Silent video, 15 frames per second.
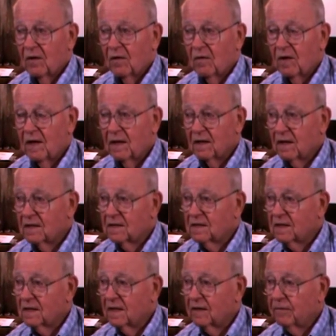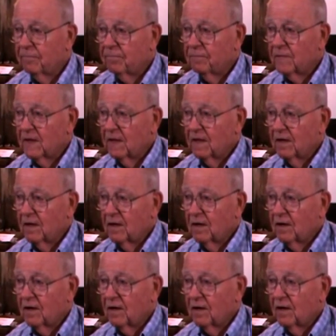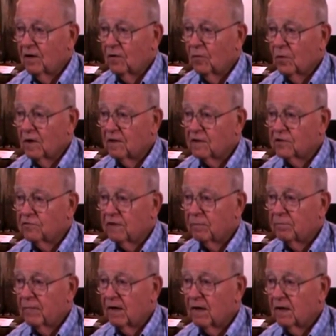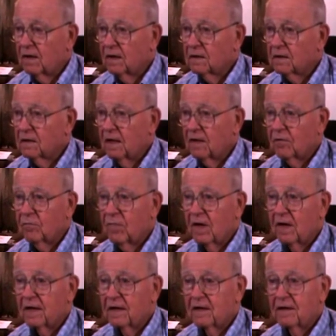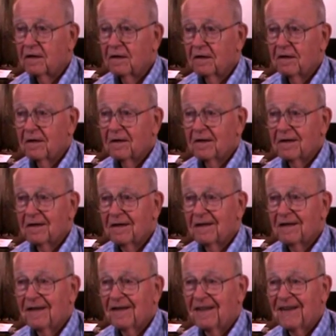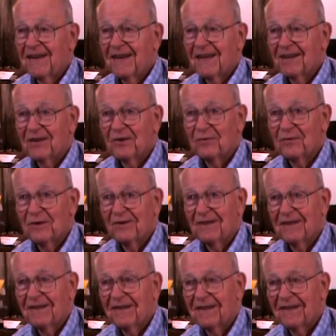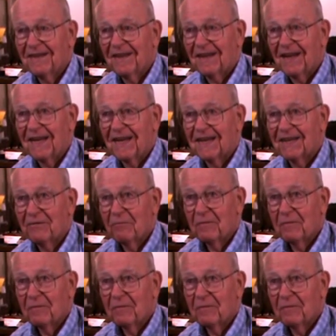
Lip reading: well, let's see, where the strip bar is down by the end of the lake,